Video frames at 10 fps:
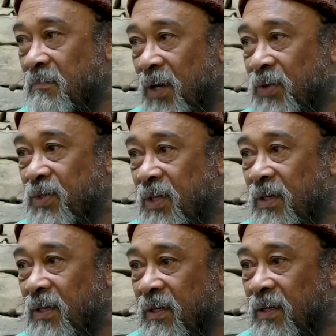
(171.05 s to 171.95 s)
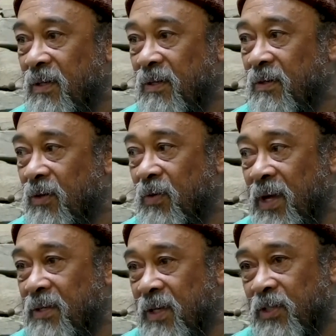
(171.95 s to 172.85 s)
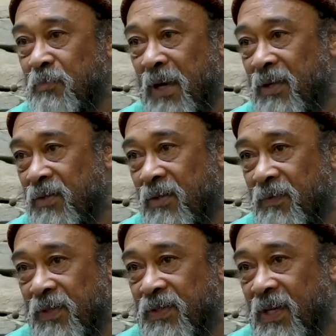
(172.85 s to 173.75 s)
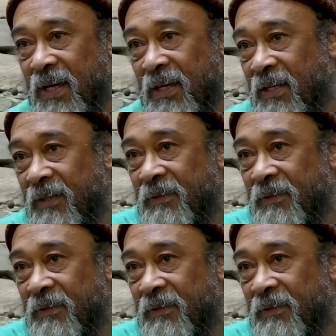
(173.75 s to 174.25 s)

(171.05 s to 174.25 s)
passing in the great expanse of the sky.